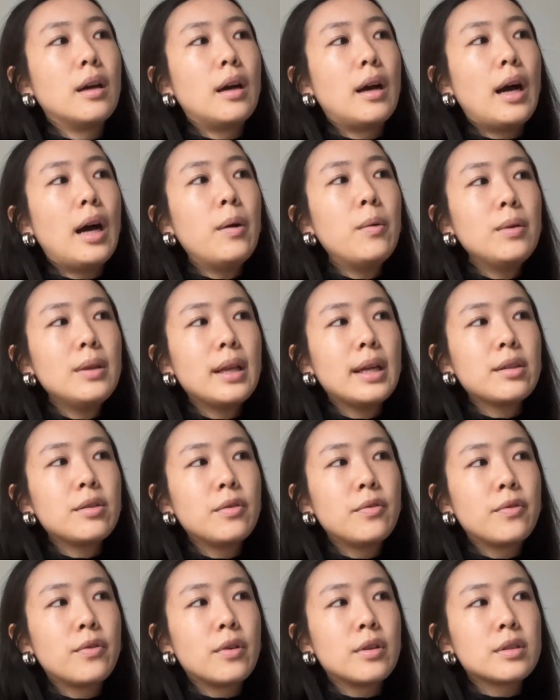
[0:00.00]
I would like to
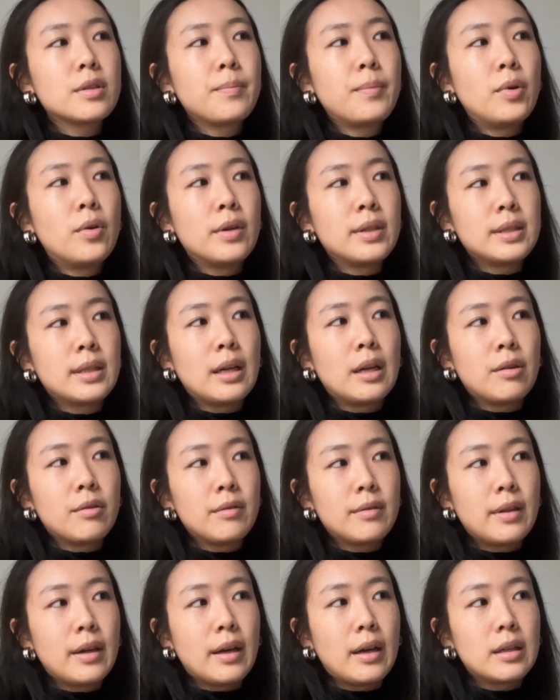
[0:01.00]
first point out
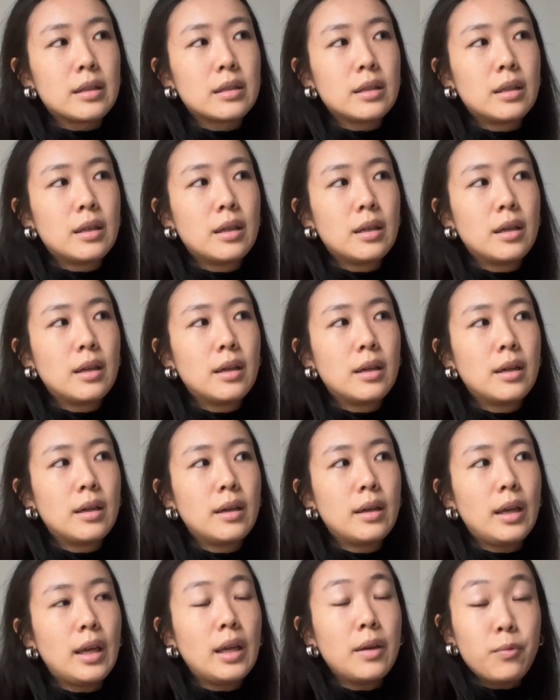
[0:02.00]
that
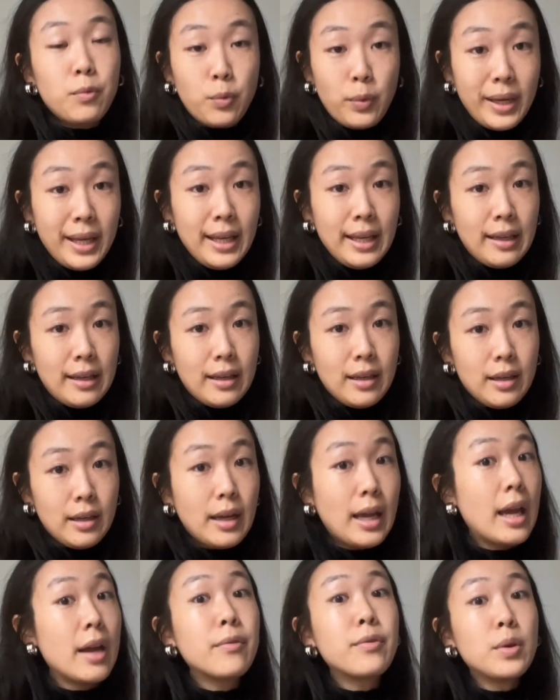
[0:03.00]
every
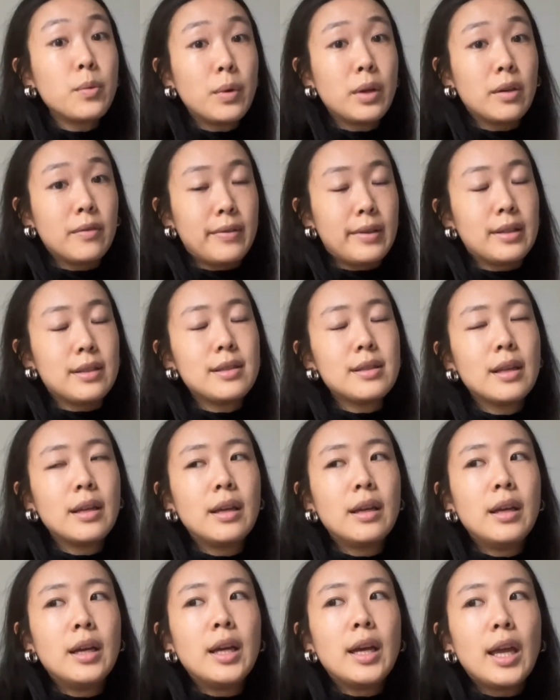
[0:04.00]
one of us,
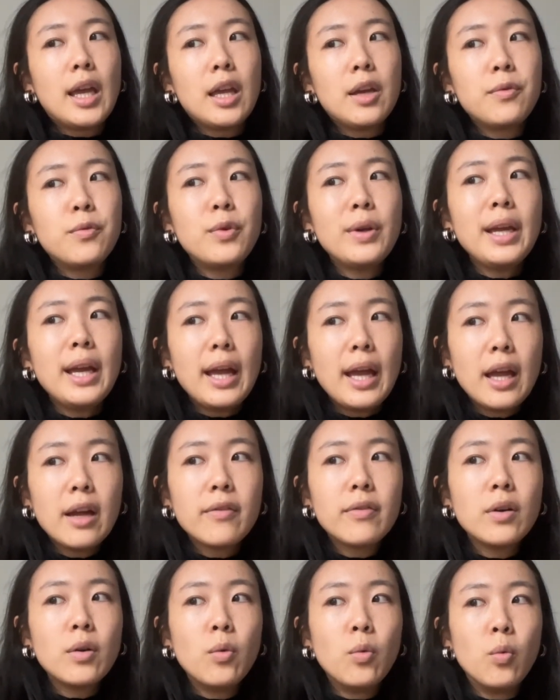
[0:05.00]
if we
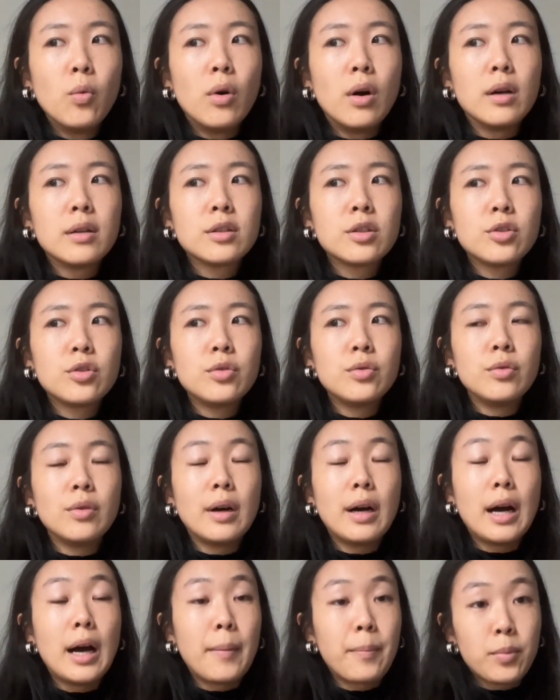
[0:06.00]
ever want to
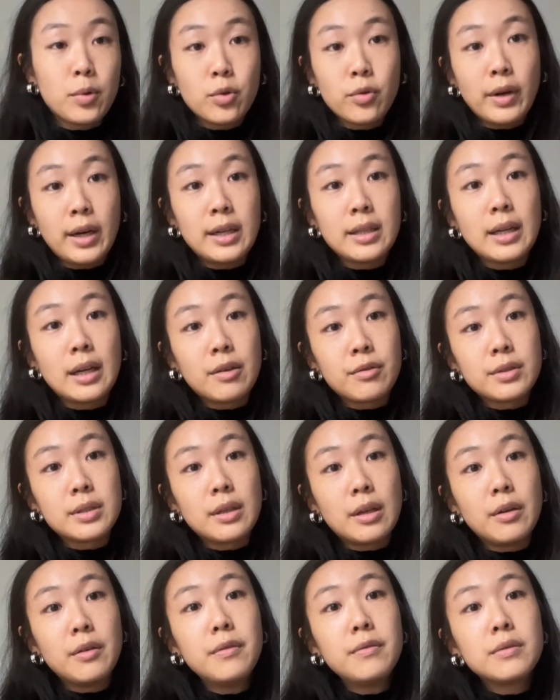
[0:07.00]
upgrade
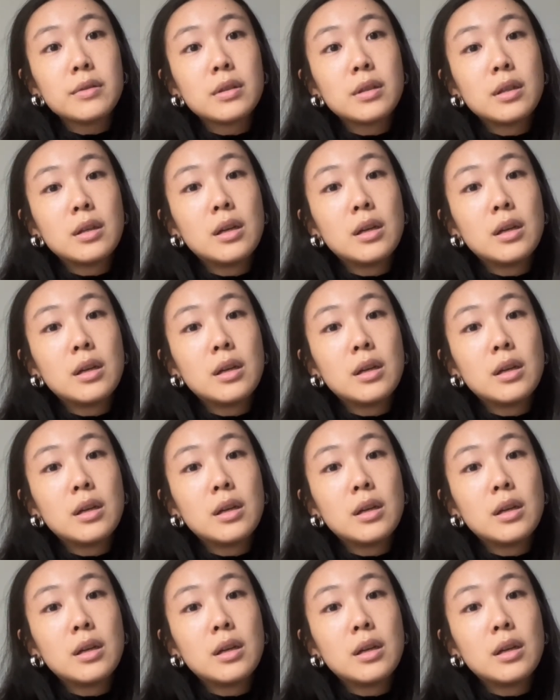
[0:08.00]
ourselves,